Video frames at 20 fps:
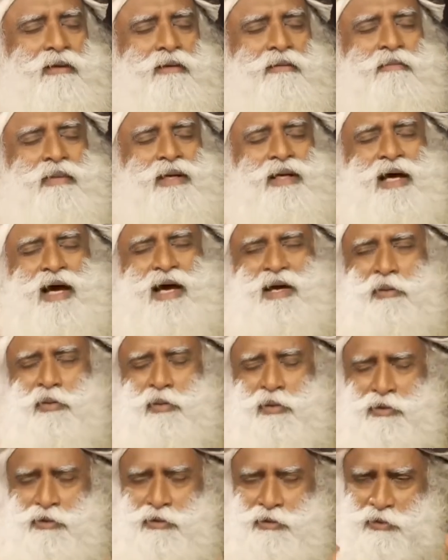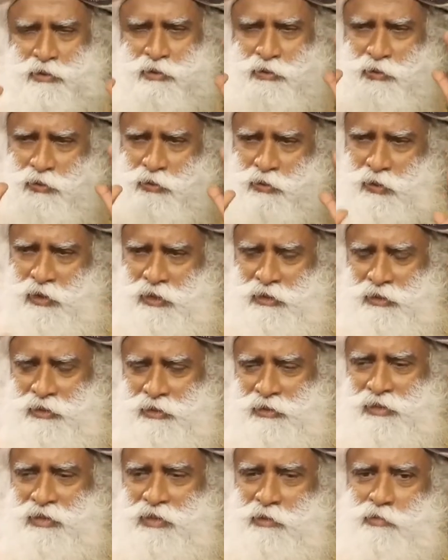But I want you to look at it
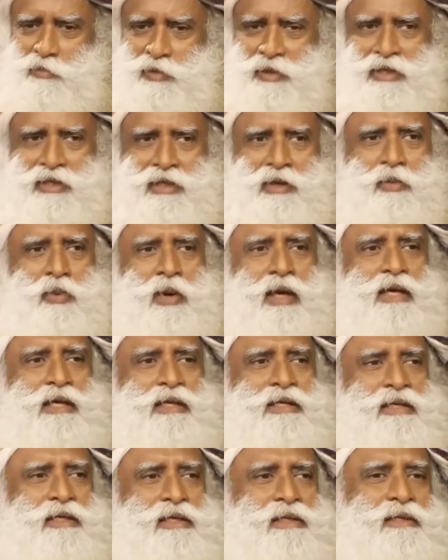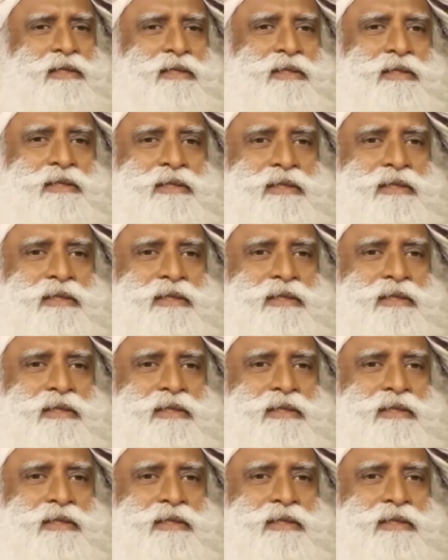simply the way it is,